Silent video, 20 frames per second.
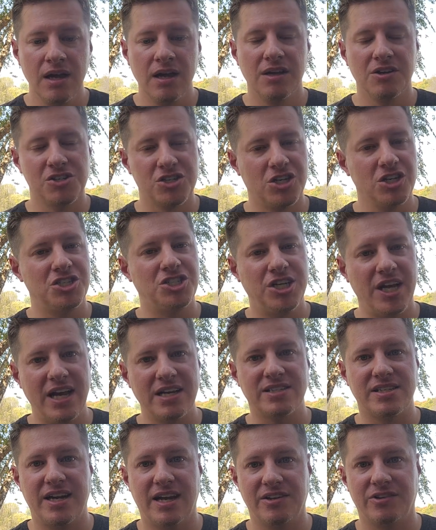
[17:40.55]
There's a good
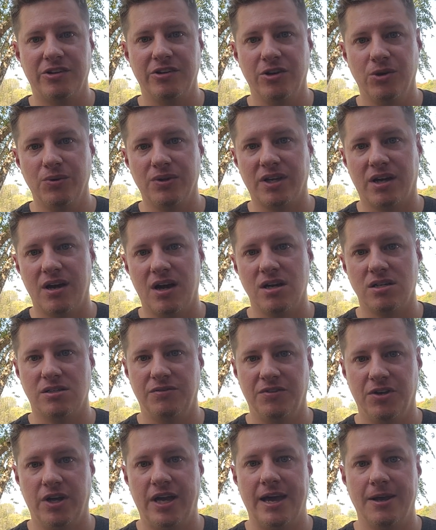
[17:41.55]
chance it has to do with the cost of
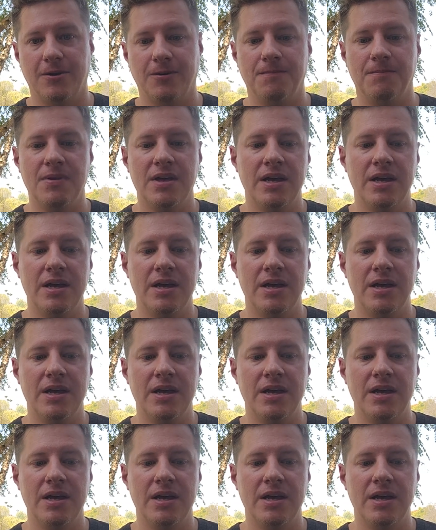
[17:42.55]
your candle.